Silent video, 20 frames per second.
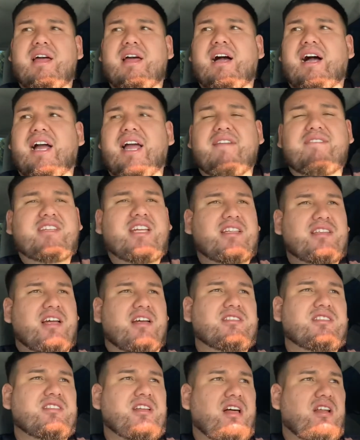I have ten
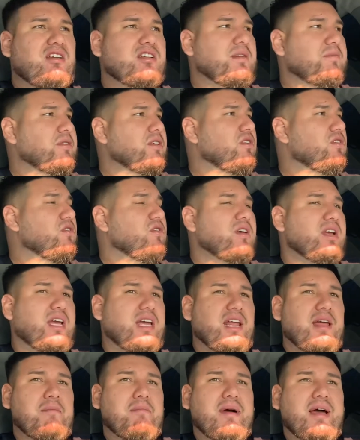thousand dollars. I'm gonna go
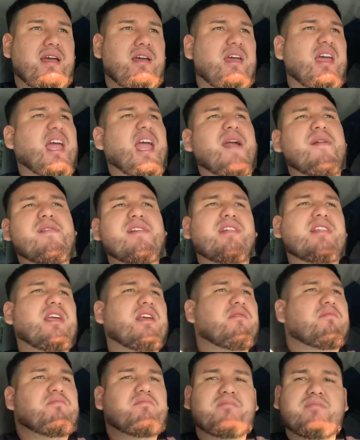ahead and buy
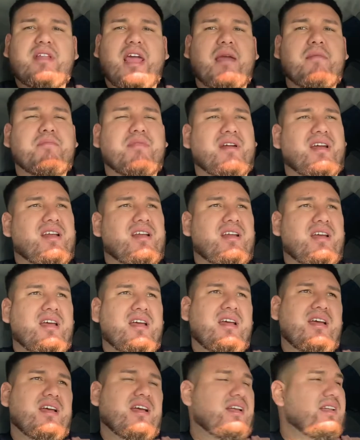everything name brand.
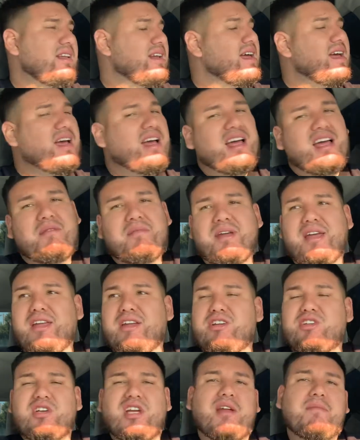Ah, man,
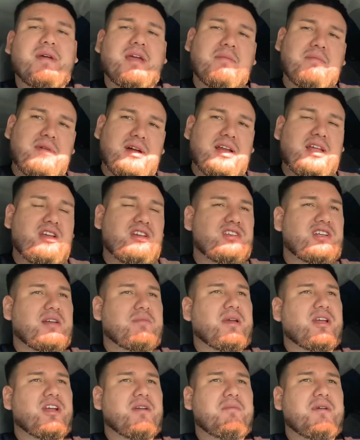you're trying to make money. You're trying to
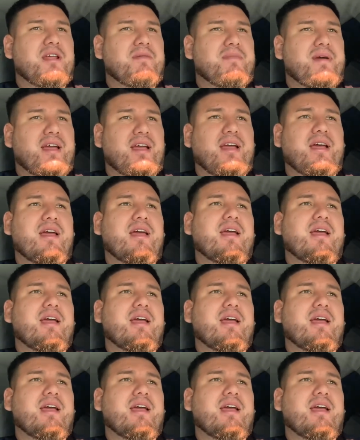make your money back.